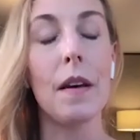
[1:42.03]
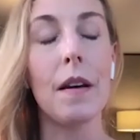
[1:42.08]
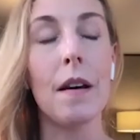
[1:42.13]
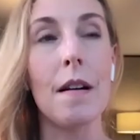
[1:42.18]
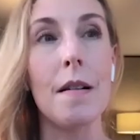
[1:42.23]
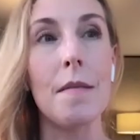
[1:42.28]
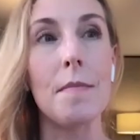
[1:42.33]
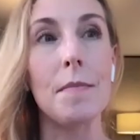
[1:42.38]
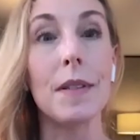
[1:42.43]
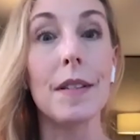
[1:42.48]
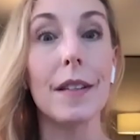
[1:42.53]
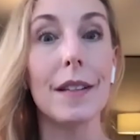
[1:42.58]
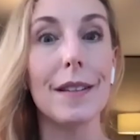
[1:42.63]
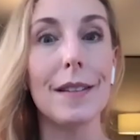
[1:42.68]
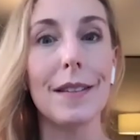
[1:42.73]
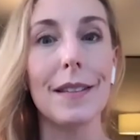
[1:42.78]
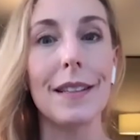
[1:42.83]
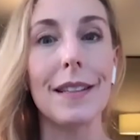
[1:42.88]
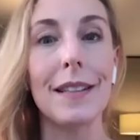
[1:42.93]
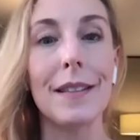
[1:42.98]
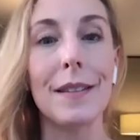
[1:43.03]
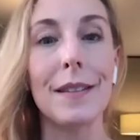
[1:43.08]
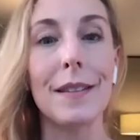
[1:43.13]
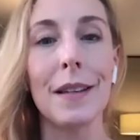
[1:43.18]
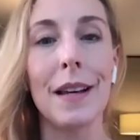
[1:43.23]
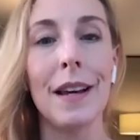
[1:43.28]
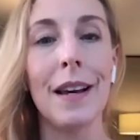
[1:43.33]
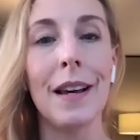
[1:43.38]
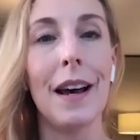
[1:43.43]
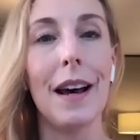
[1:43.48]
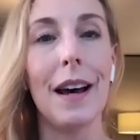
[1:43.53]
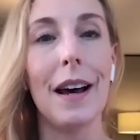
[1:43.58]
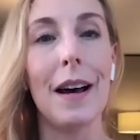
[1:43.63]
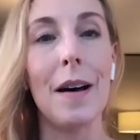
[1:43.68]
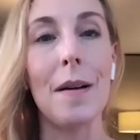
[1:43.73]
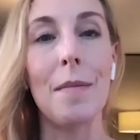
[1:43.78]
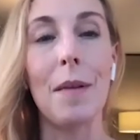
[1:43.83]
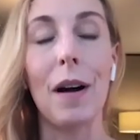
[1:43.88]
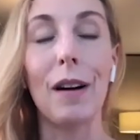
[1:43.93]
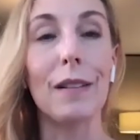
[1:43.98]
Um, citizens
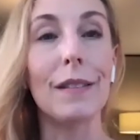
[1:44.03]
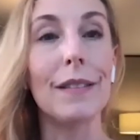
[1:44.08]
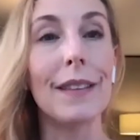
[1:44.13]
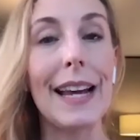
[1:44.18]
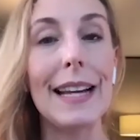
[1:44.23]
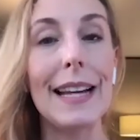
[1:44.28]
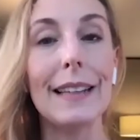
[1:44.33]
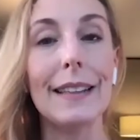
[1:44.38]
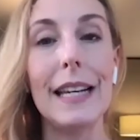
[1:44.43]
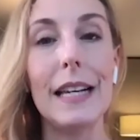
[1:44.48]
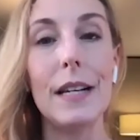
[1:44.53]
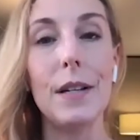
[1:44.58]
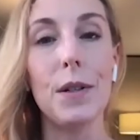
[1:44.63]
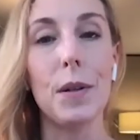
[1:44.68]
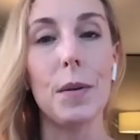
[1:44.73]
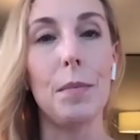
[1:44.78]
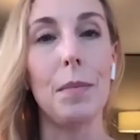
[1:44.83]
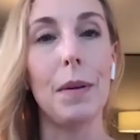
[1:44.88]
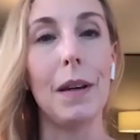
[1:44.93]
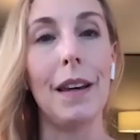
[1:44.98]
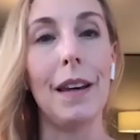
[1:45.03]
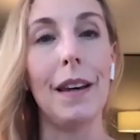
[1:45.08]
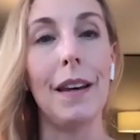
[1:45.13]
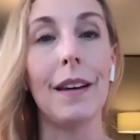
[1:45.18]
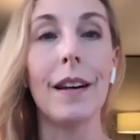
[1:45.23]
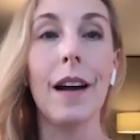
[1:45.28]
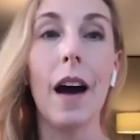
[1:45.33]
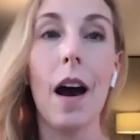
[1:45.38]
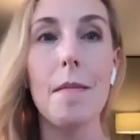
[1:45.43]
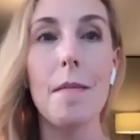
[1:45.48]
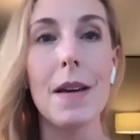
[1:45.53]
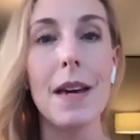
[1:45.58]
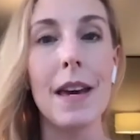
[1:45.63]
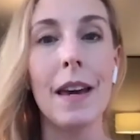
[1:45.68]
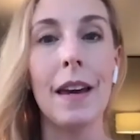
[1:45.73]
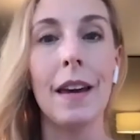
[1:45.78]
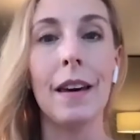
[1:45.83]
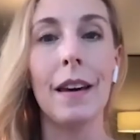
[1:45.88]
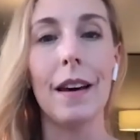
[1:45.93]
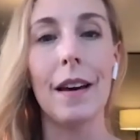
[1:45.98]
um, are likely to be
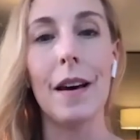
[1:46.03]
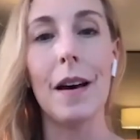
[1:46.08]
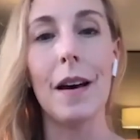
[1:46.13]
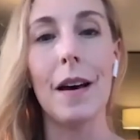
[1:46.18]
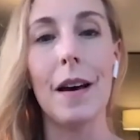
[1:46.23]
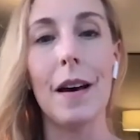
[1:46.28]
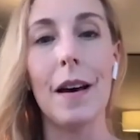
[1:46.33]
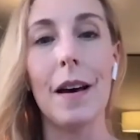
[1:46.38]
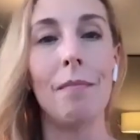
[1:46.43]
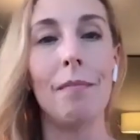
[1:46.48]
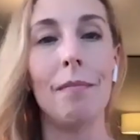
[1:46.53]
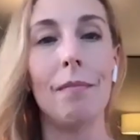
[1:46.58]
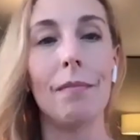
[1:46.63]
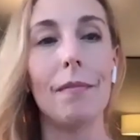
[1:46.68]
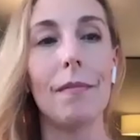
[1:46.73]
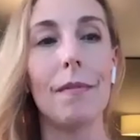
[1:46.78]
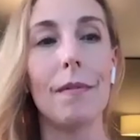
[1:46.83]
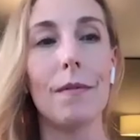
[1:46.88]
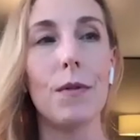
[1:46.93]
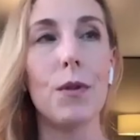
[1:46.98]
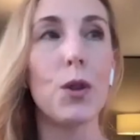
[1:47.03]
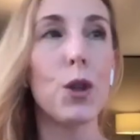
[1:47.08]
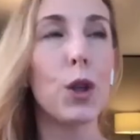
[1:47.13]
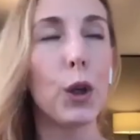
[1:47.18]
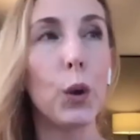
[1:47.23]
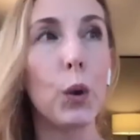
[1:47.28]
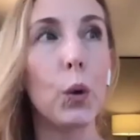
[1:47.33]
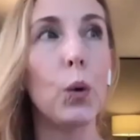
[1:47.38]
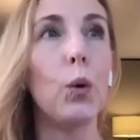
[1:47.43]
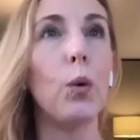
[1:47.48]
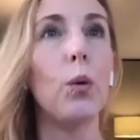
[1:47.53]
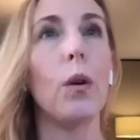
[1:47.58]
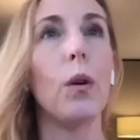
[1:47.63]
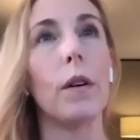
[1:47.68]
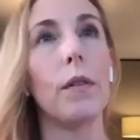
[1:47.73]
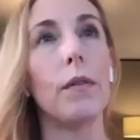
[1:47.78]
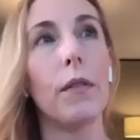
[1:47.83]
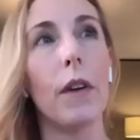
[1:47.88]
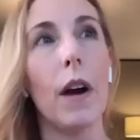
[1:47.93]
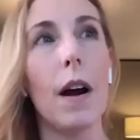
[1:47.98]
coming um, to
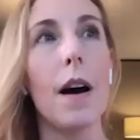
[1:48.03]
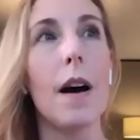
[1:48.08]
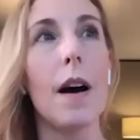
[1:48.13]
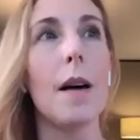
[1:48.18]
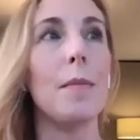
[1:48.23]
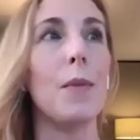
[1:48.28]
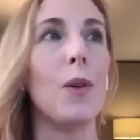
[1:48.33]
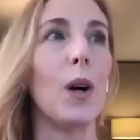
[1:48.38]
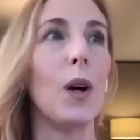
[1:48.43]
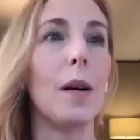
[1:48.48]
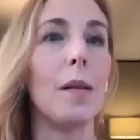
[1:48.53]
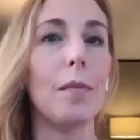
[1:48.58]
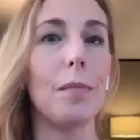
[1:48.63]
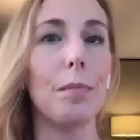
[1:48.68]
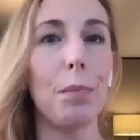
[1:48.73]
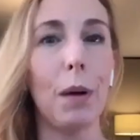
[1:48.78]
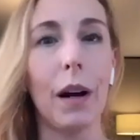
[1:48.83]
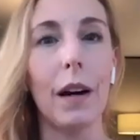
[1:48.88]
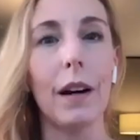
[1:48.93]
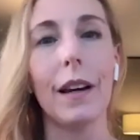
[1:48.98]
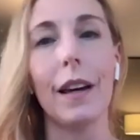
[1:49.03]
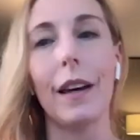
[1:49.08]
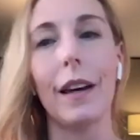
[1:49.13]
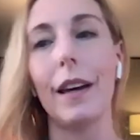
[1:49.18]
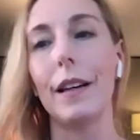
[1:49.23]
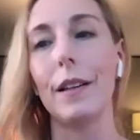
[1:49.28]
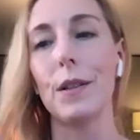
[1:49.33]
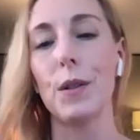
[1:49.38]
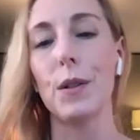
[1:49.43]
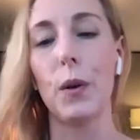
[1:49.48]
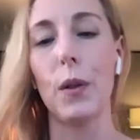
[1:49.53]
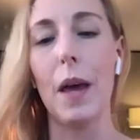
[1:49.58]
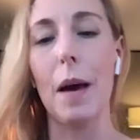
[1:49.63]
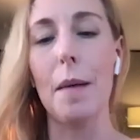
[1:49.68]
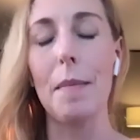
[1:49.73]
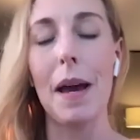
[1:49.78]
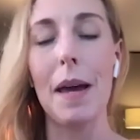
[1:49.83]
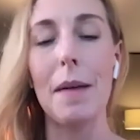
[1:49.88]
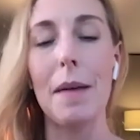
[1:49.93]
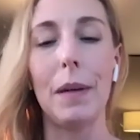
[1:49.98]
or from or parking. So
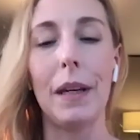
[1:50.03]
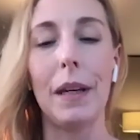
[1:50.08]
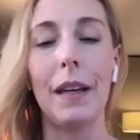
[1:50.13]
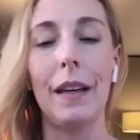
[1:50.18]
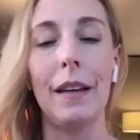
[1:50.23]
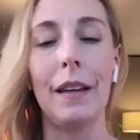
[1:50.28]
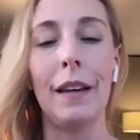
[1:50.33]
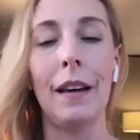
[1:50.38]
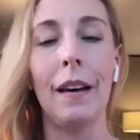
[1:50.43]
that might be